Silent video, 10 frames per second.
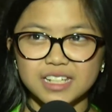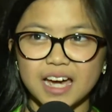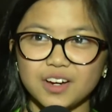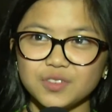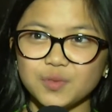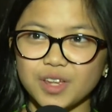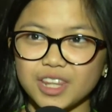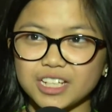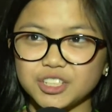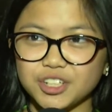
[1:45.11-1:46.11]
down
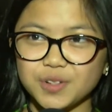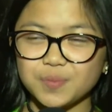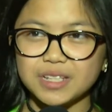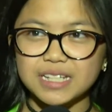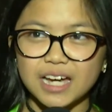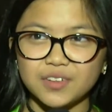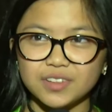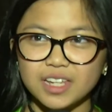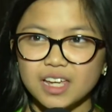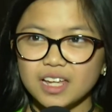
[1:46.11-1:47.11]
when they shouldn't be
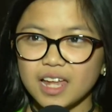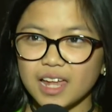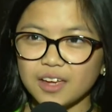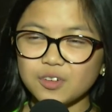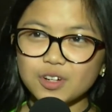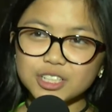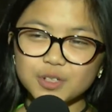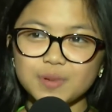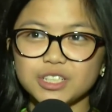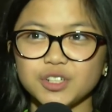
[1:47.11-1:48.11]
down. Everyone
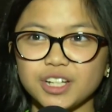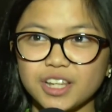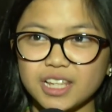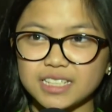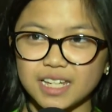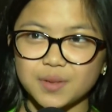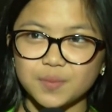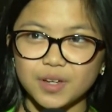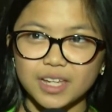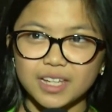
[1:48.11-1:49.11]
should be treated the
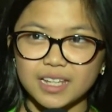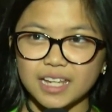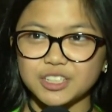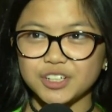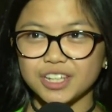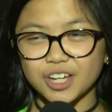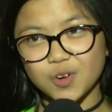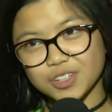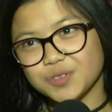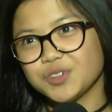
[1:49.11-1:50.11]
same way, like treat the
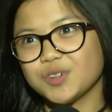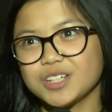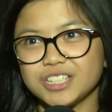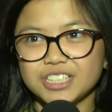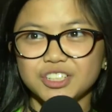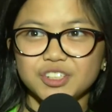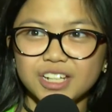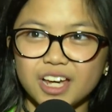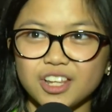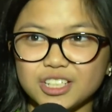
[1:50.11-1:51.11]
golden rule, which is
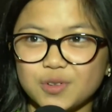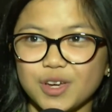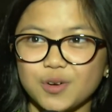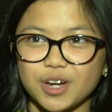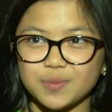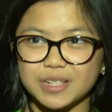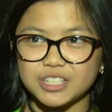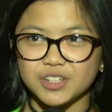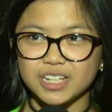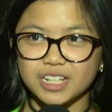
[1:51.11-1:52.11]
treat others the way you want to be
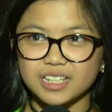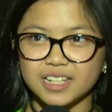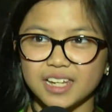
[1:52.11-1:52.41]
treated.